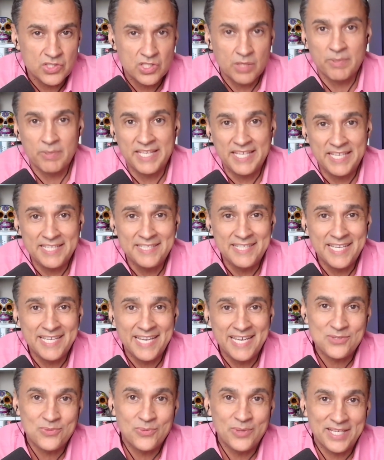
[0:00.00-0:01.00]
some key
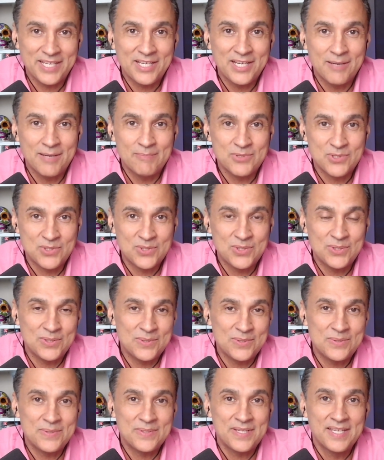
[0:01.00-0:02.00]
dates when it comes
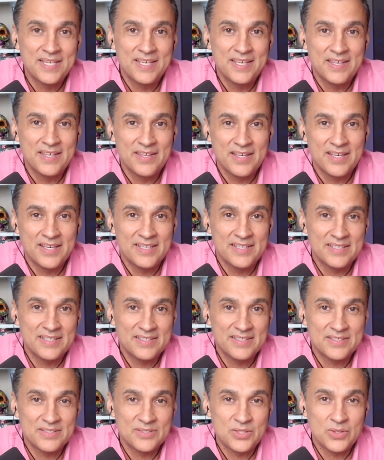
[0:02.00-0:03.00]
to,
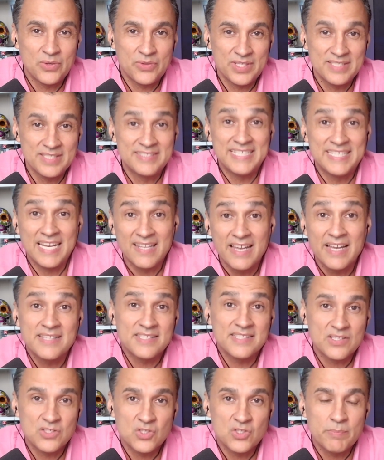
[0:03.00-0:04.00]
these deadlines,
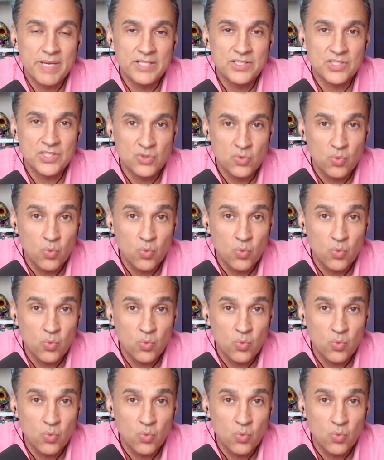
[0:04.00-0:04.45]
as you mentioned.